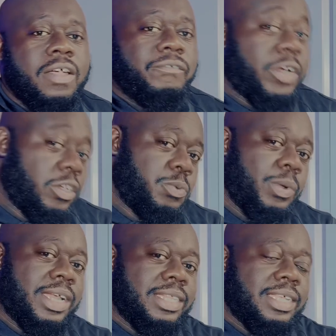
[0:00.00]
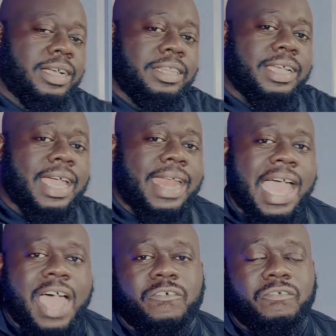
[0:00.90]
First, we're going to take a look at
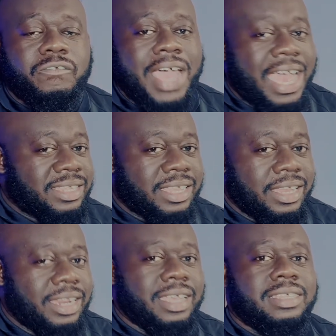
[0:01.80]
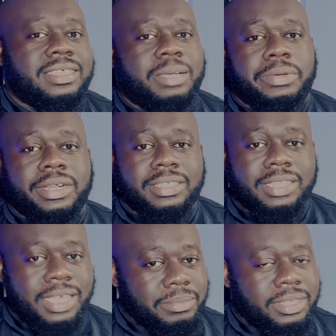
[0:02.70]
how fast can they separate the
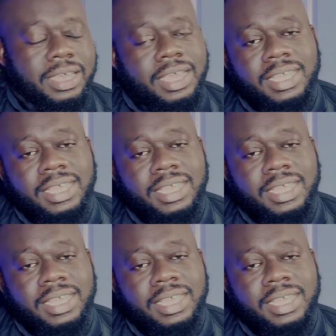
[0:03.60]
stems.